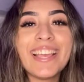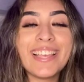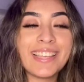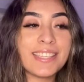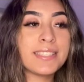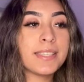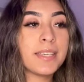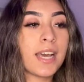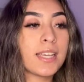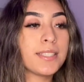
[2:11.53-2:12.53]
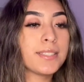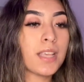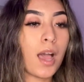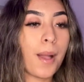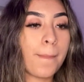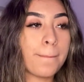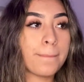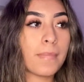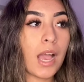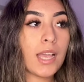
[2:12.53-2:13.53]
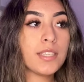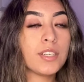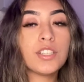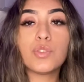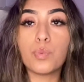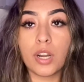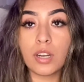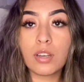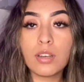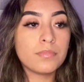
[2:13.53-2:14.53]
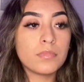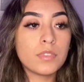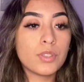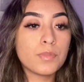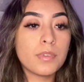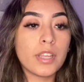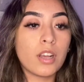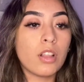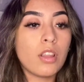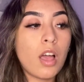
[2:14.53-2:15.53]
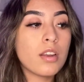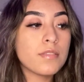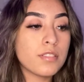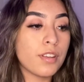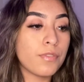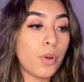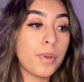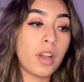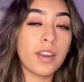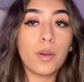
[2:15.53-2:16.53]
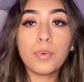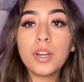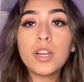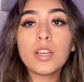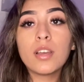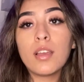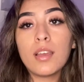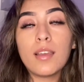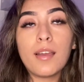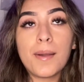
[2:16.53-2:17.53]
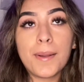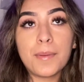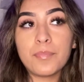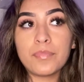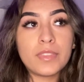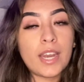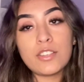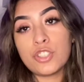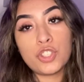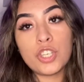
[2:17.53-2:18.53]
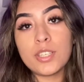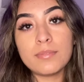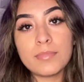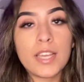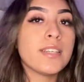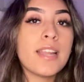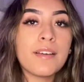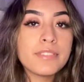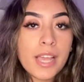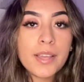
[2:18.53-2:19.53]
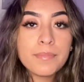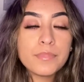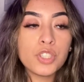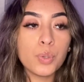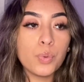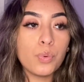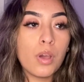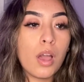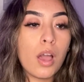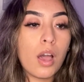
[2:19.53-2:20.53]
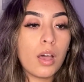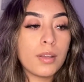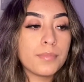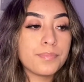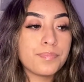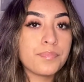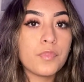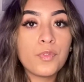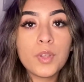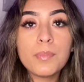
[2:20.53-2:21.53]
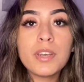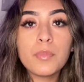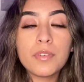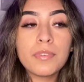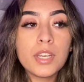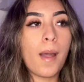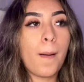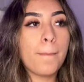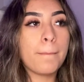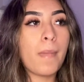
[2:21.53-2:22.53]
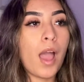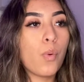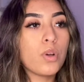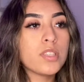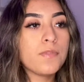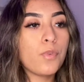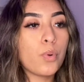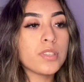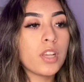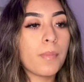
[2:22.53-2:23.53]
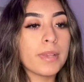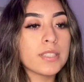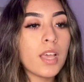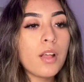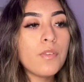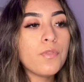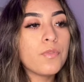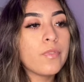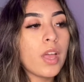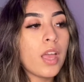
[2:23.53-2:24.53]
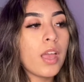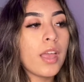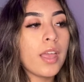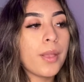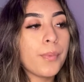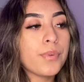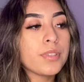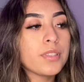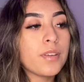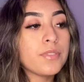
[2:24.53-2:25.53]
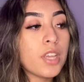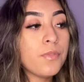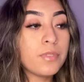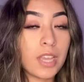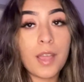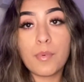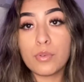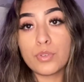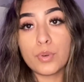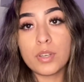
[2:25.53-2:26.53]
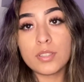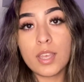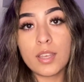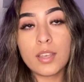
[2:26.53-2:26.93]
is because um I started to work like, there's been like a lot of stuff going on at work that I just couldn't, I didn't have time to um, film any more videos. Um, I wasn't focusing on myself. It was a tough time also because like